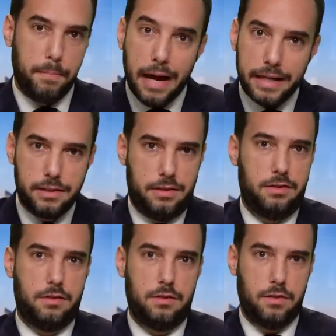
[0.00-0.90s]
But
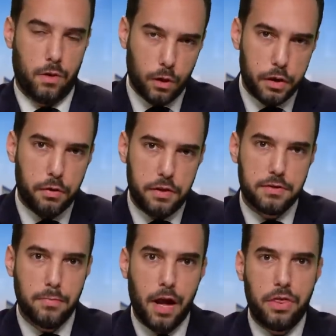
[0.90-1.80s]
earlier
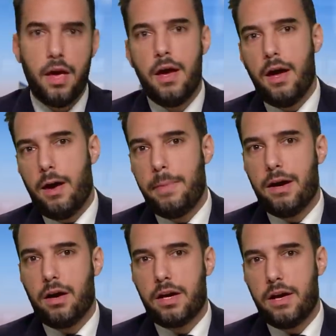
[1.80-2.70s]
this month,
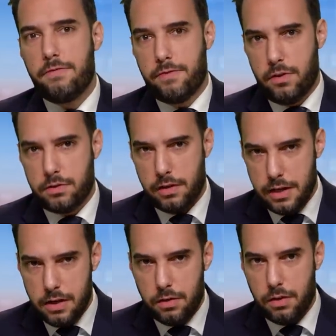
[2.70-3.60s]
America First
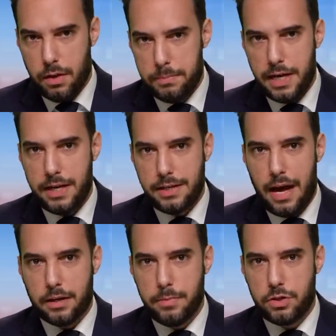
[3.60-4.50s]
Legal obtained
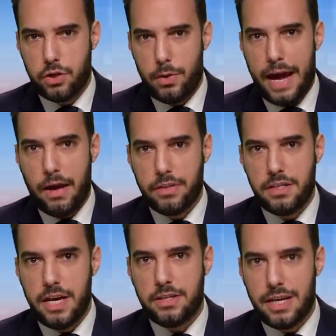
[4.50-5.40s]
documents showing how the
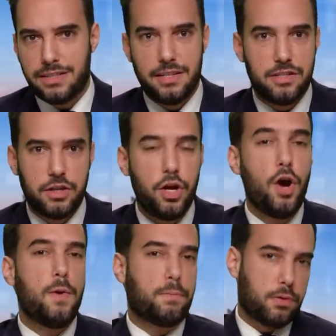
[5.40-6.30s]
DHS listed
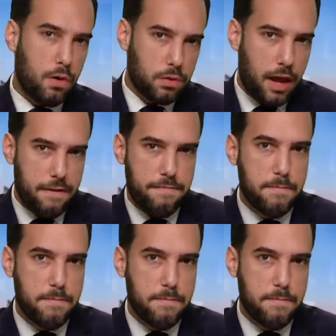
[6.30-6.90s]
pro-life